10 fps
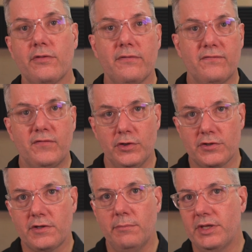the
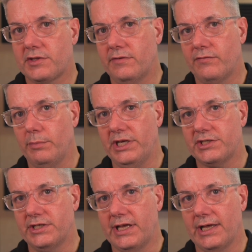first
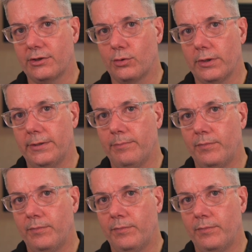misinformation category.